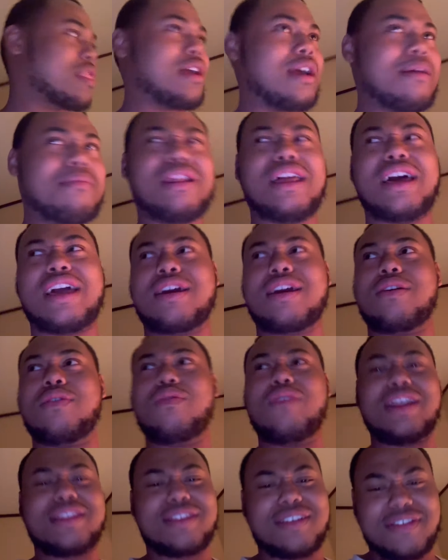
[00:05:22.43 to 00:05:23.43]
I'm like,
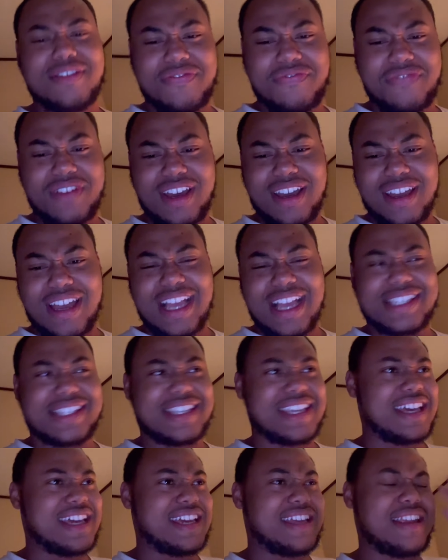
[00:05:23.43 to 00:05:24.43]
what the fuck? I
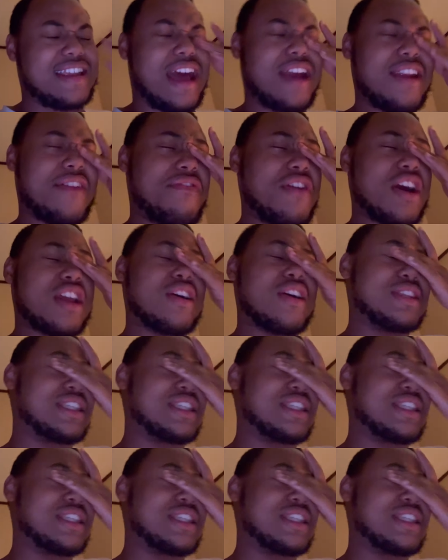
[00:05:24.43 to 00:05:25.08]
said, how the fuck your